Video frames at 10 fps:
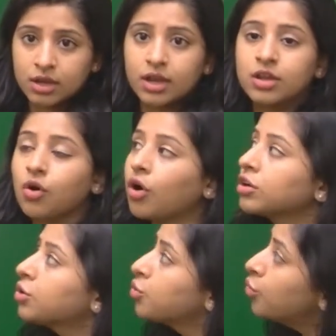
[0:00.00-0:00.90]
in
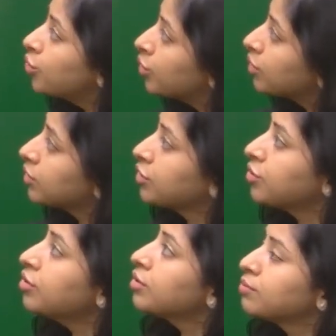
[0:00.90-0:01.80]
order to, you
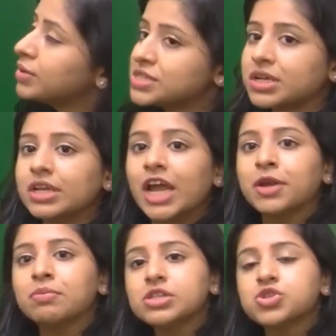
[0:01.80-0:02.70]
know, basically
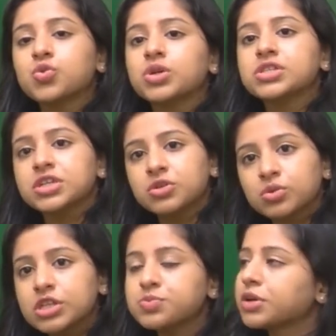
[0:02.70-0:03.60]
admit students into
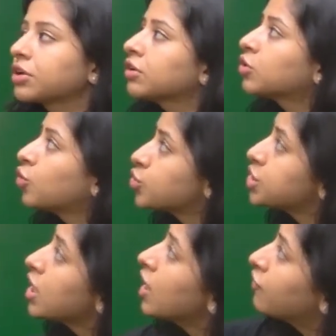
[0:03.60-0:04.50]
this particular course.
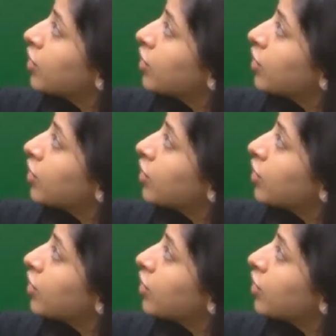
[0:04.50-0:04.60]
For